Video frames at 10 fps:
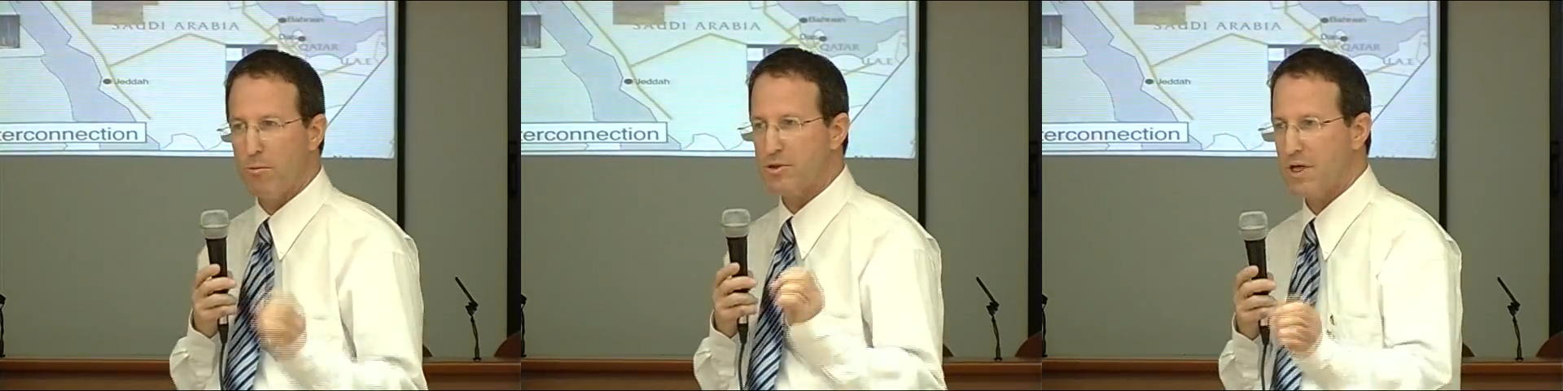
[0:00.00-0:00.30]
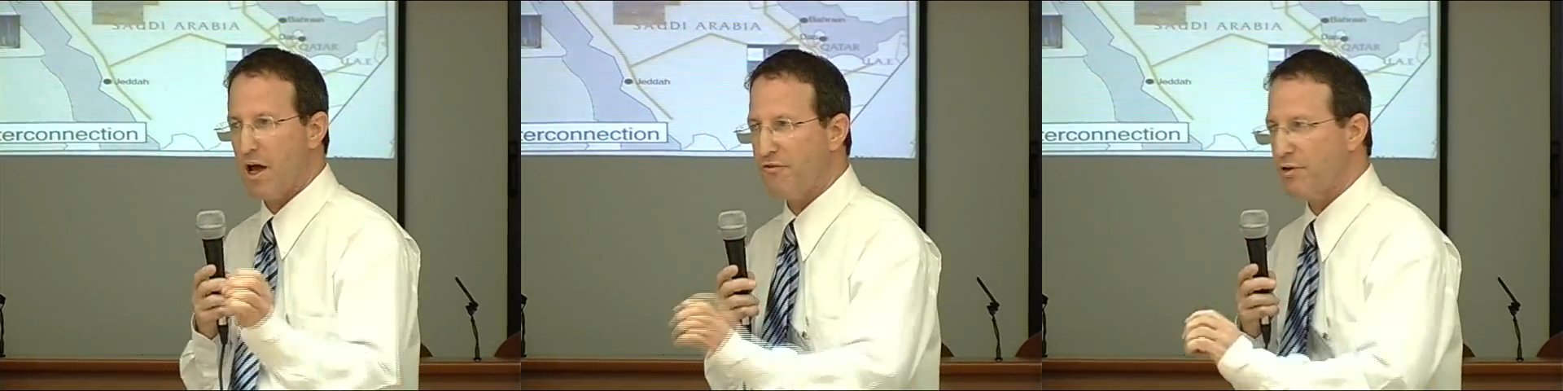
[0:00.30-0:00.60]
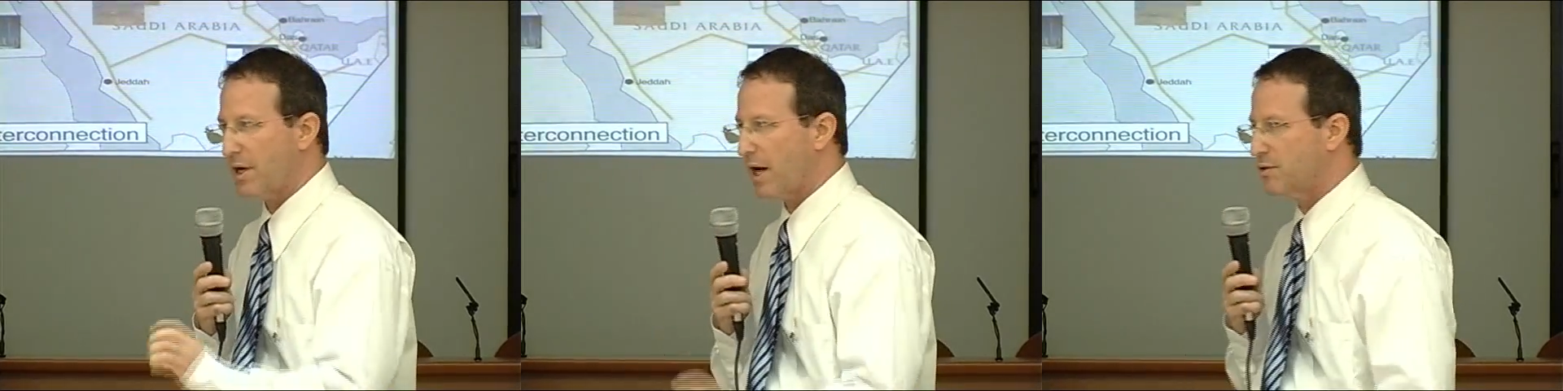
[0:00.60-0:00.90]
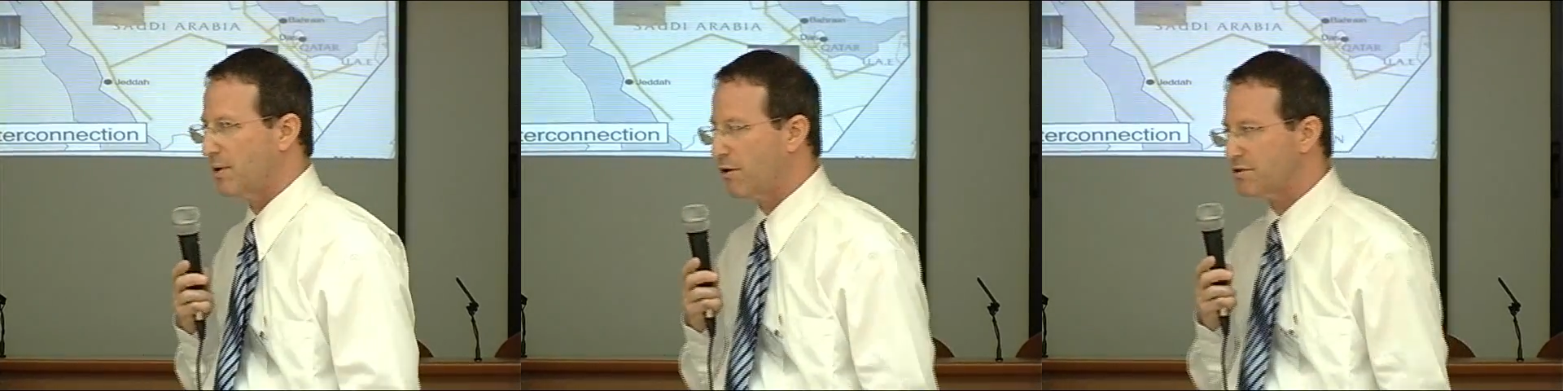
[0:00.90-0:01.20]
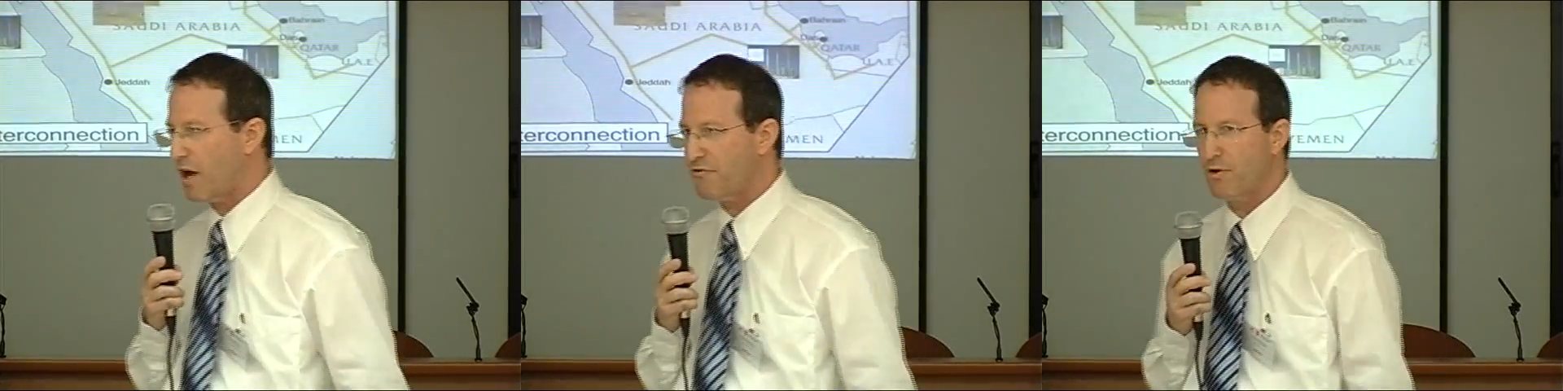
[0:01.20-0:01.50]
almost every country
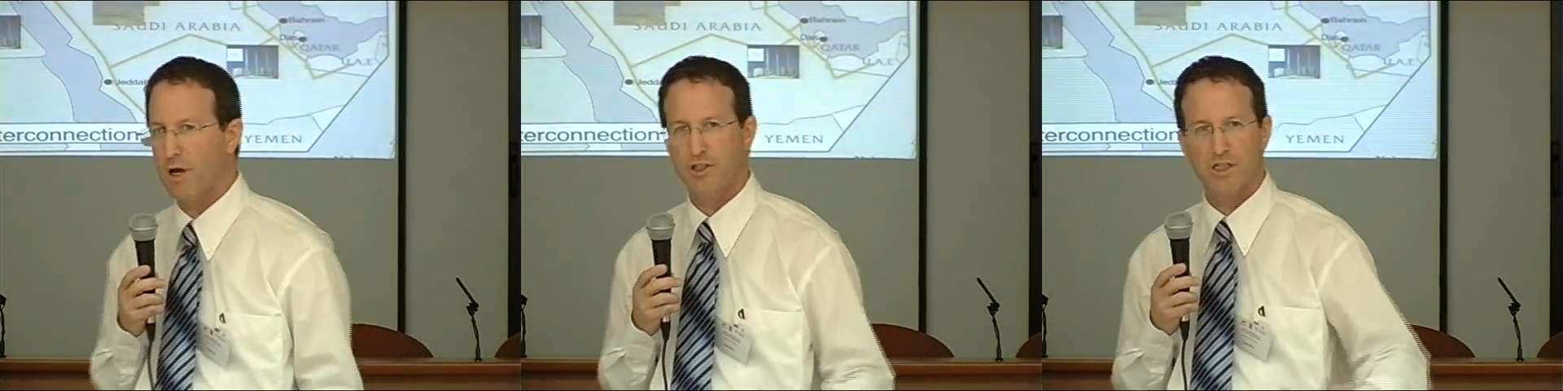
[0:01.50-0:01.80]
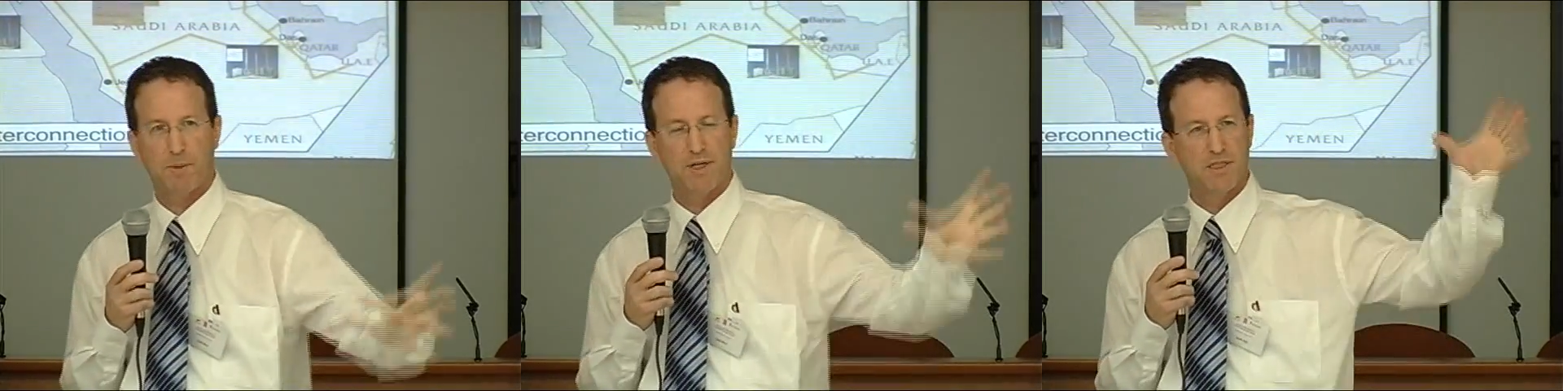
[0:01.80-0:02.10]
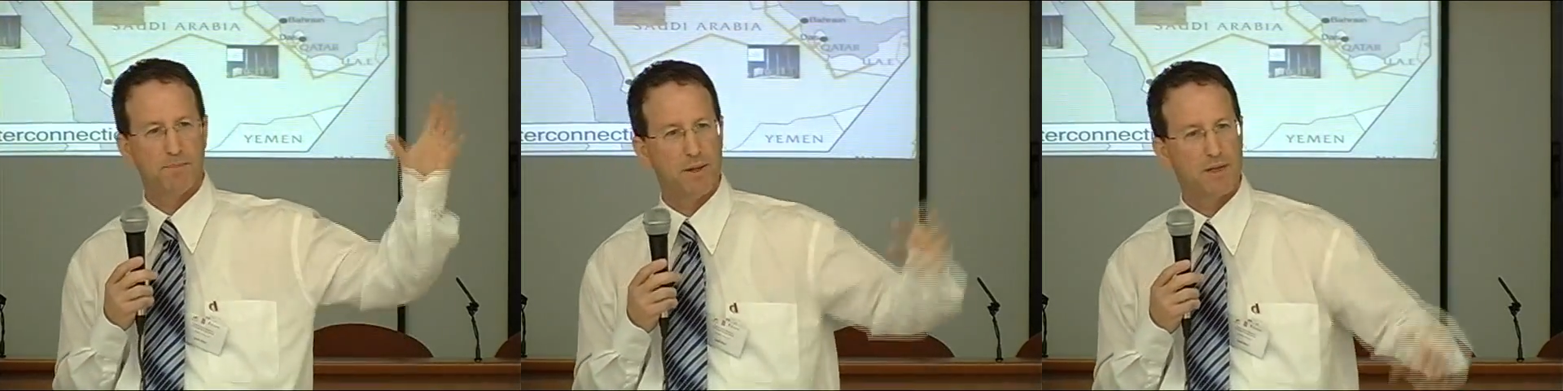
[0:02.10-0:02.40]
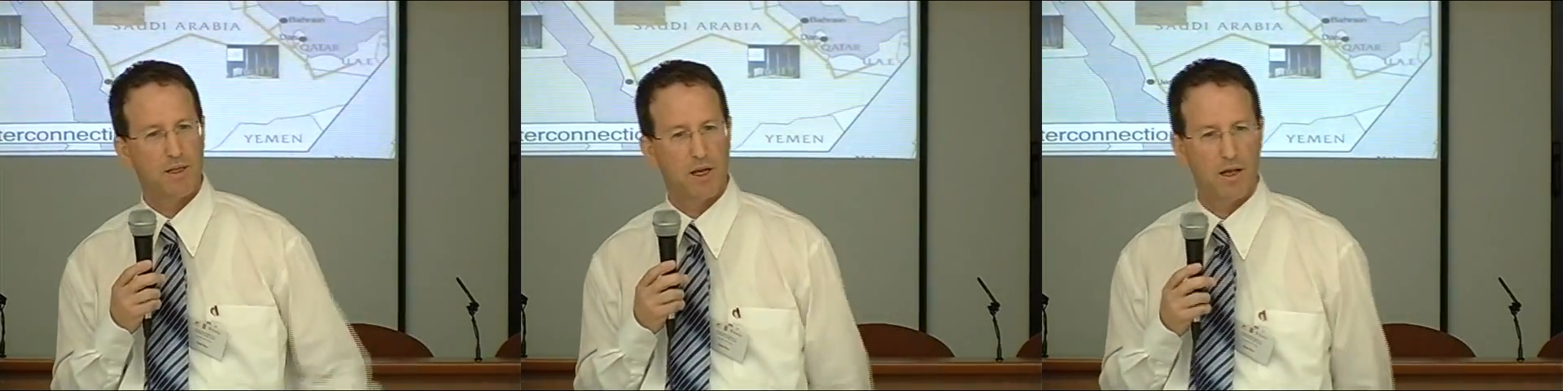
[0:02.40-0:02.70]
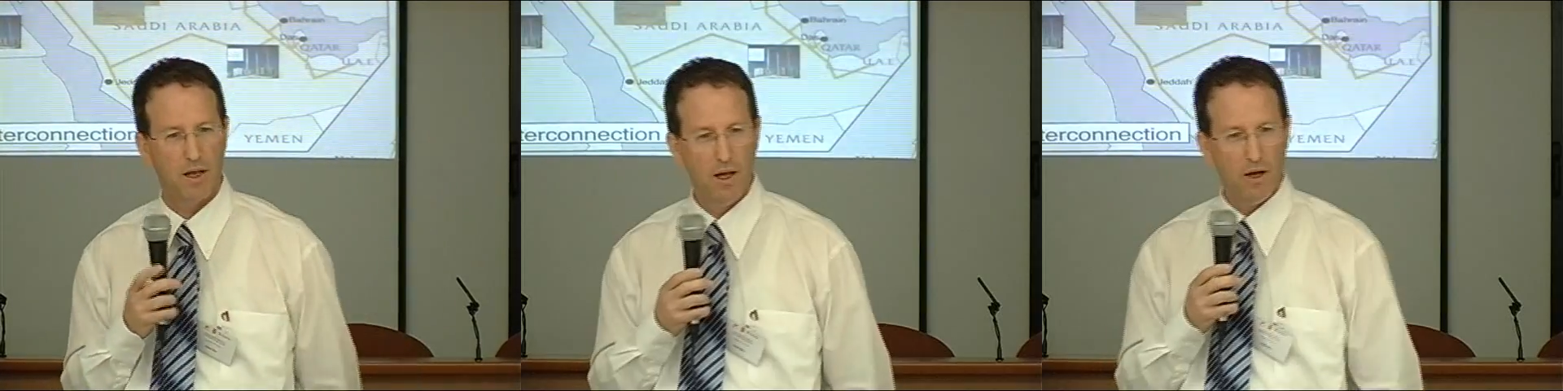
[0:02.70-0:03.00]
in North Africa just participated
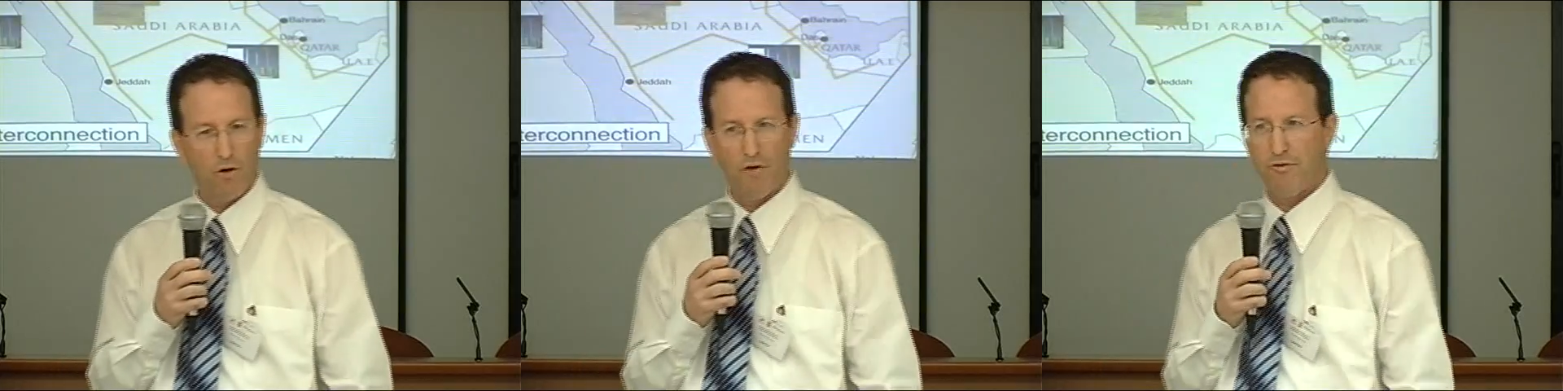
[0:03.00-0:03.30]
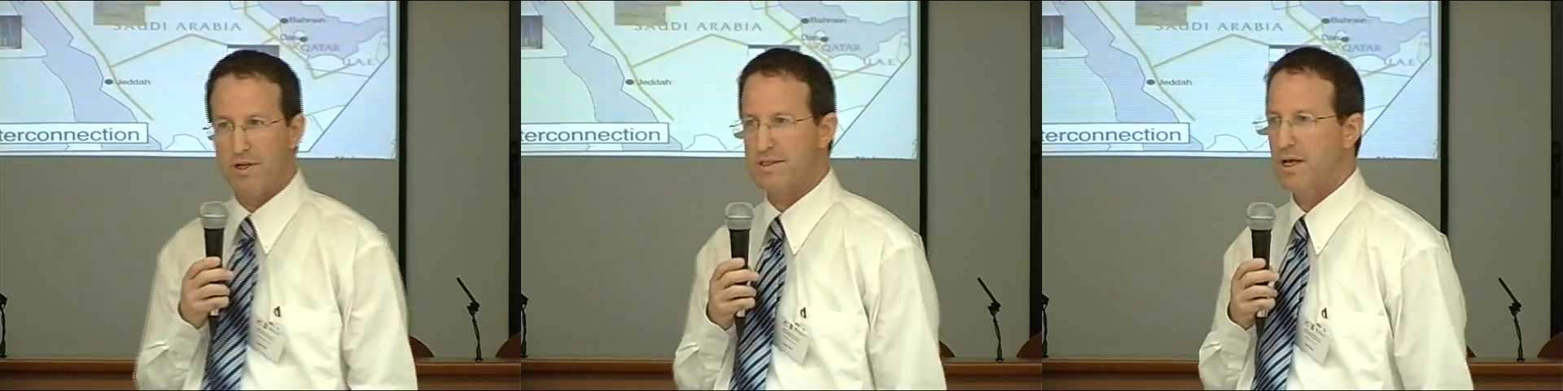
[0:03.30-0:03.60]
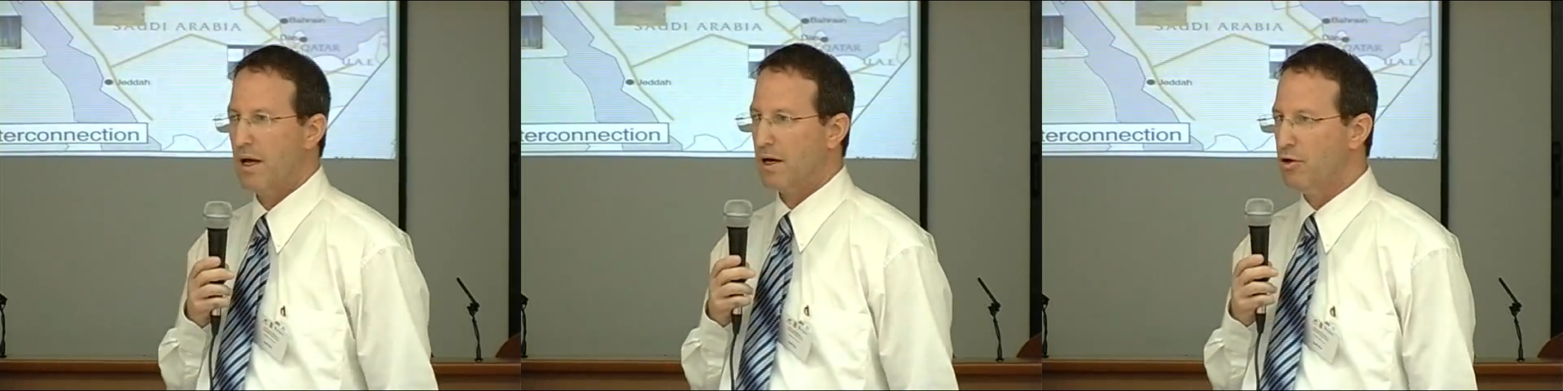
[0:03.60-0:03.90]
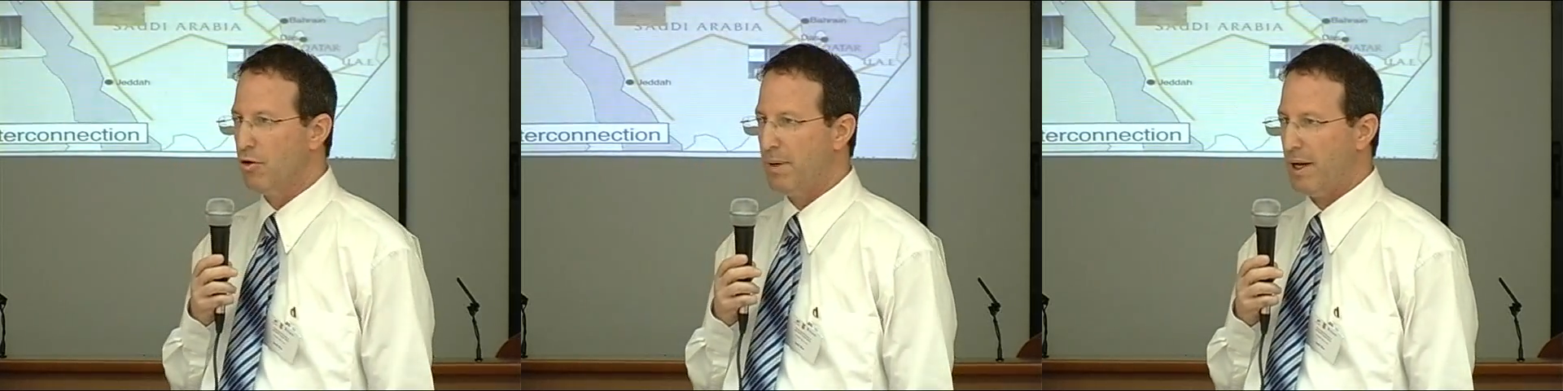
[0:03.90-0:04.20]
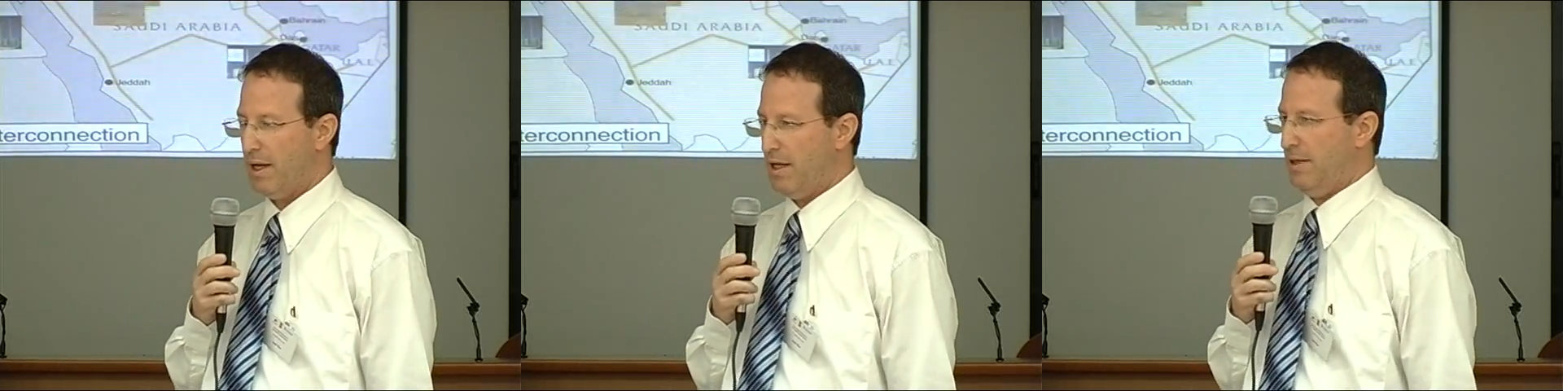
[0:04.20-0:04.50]
in a conference,
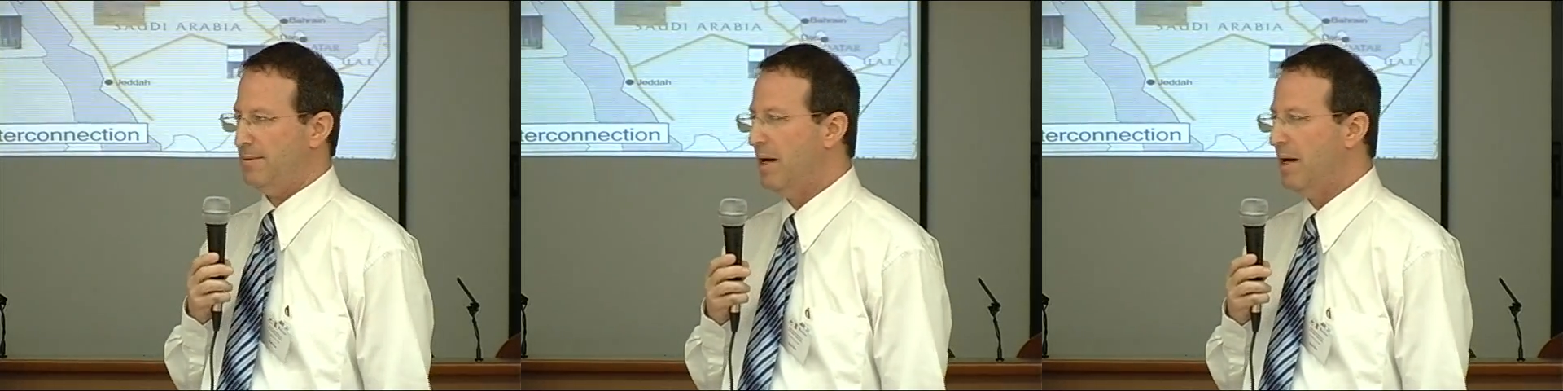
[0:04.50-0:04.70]
renewable